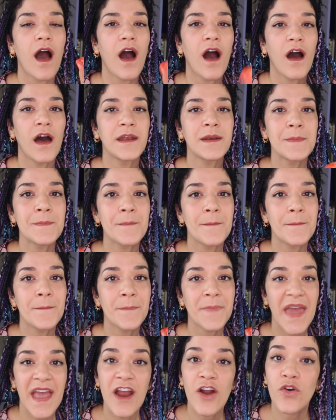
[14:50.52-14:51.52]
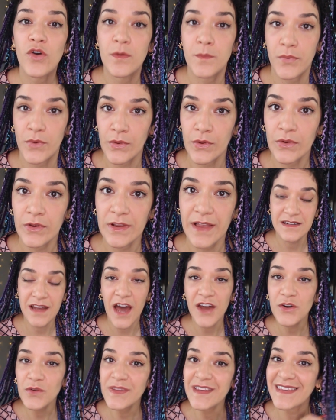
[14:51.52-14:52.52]
unbearable. unbearable.
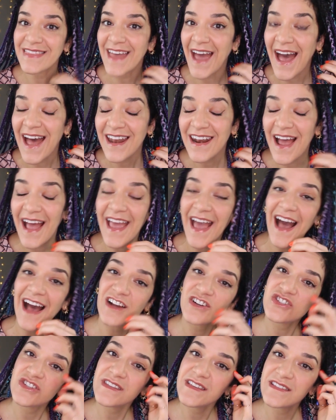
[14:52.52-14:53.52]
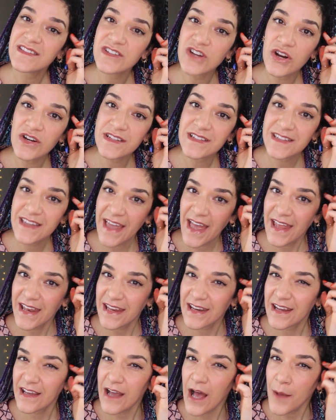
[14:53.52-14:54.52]
Not only that, I actually started to get
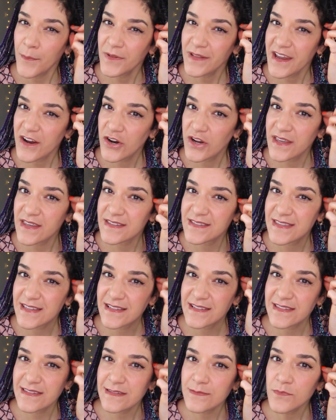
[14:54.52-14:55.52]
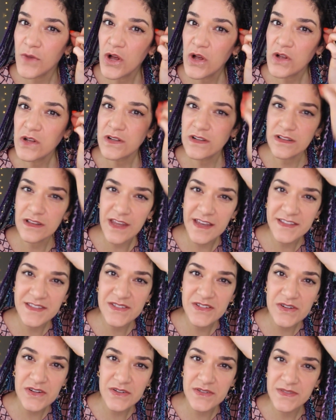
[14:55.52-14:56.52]
in a couple areas these small
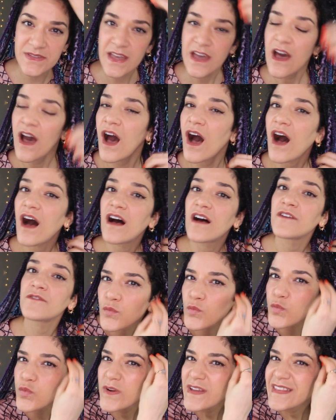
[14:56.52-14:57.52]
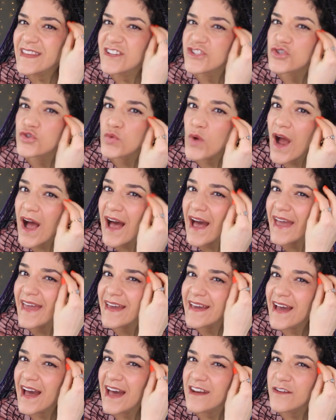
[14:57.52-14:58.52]
clusters of really dry,
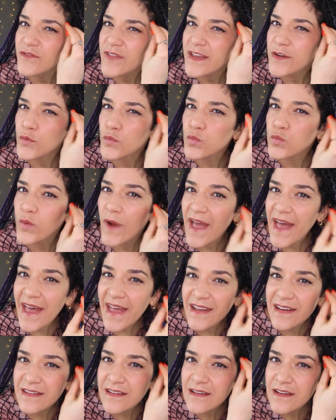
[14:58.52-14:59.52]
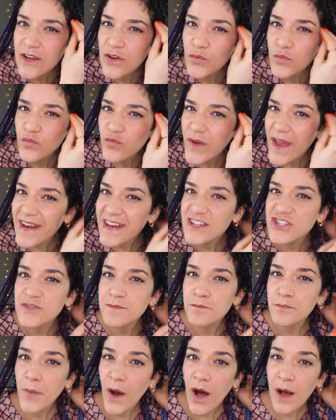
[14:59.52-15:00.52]
kind of like reddish
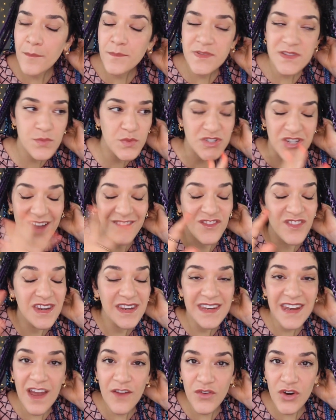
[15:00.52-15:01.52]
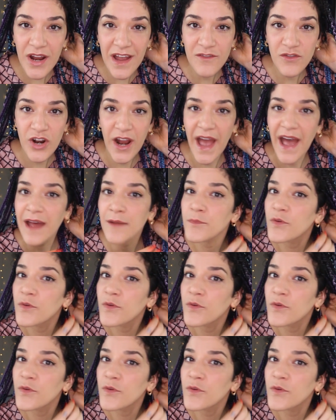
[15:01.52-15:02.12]
bumps, which I've never ever had